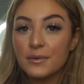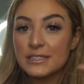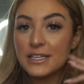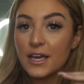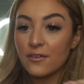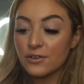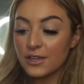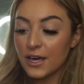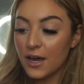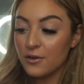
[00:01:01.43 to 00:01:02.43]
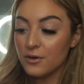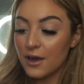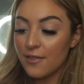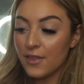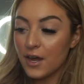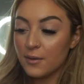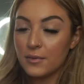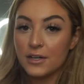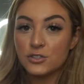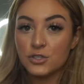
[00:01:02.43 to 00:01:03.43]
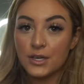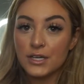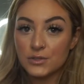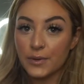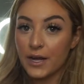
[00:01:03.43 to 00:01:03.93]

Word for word: I'm going to take everything out and then I'm going to show you guys what I